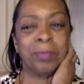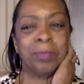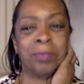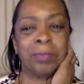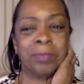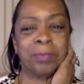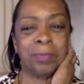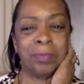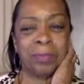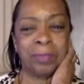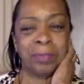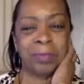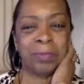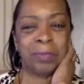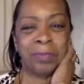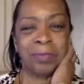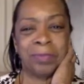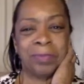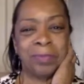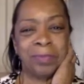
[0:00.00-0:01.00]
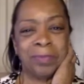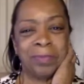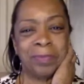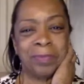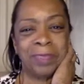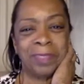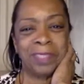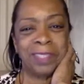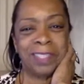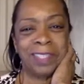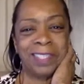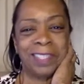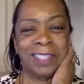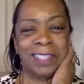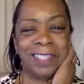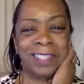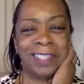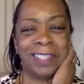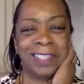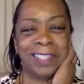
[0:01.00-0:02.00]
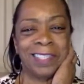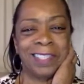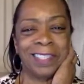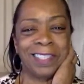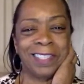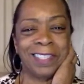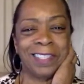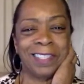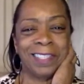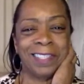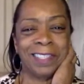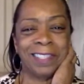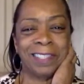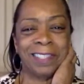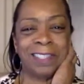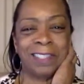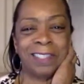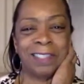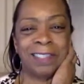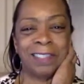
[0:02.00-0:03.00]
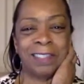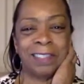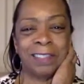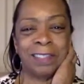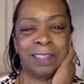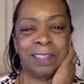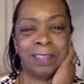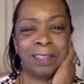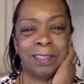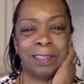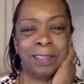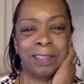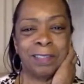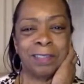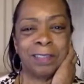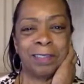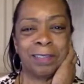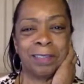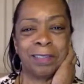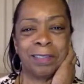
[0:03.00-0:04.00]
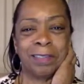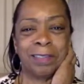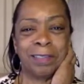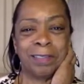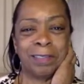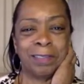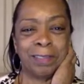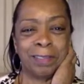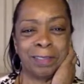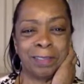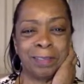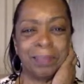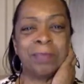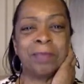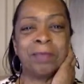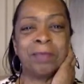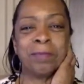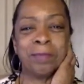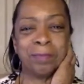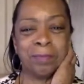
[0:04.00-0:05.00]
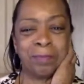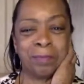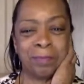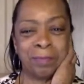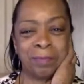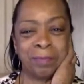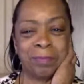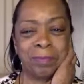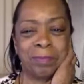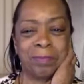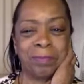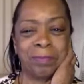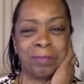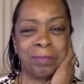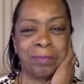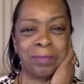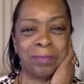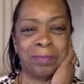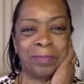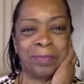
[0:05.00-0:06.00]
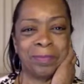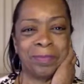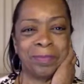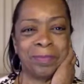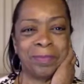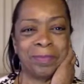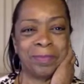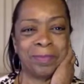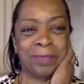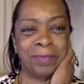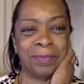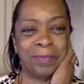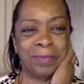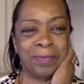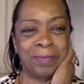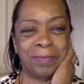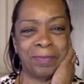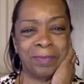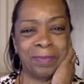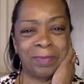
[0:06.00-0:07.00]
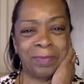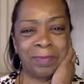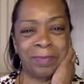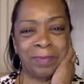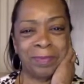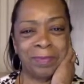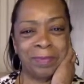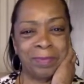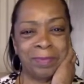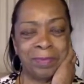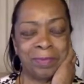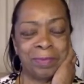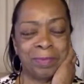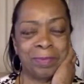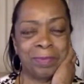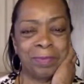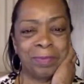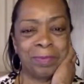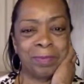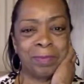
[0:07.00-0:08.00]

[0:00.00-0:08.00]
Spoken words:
[no speech]